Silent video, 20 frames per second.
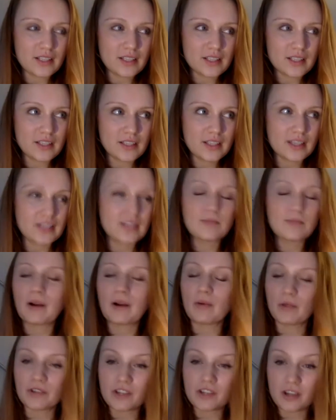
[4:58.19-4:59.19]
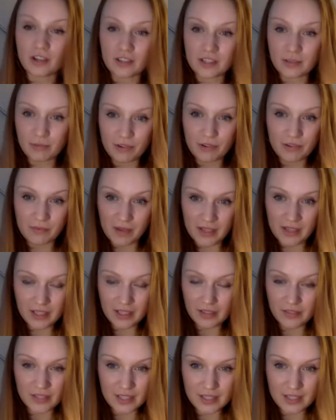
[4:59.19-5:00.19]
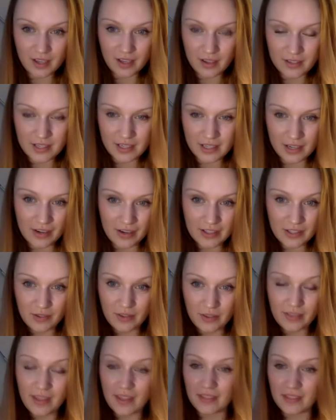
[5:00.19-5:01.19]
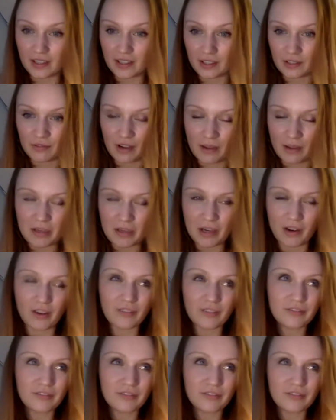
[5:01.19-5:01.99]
this is my one chance to prove myself to this casting director, and then they're going to write me off.